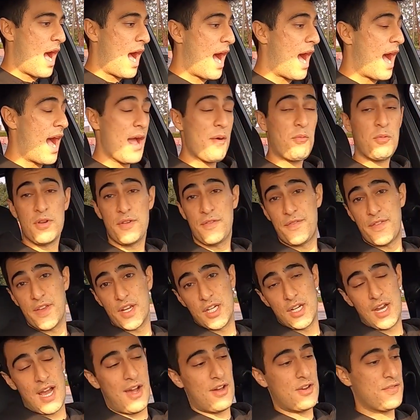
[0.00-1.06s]
I want to
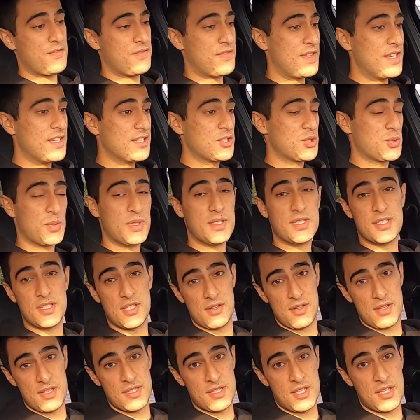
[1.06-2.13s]
figure out if this 3
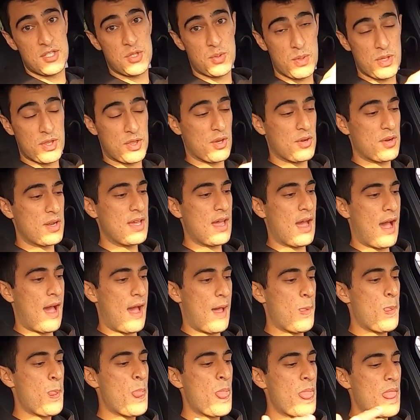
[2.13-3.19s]
Series, this
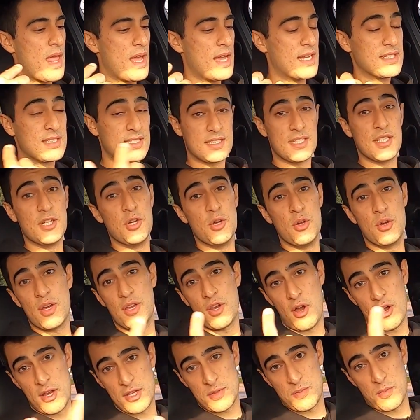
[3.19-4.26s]
330i, is still
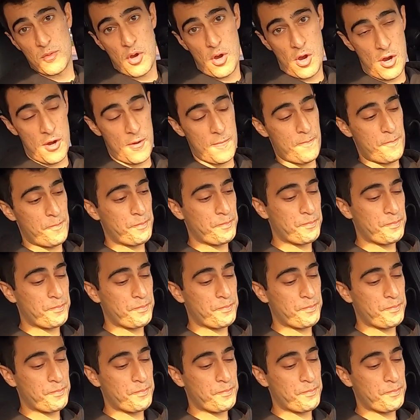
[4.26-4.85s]
an awesome car.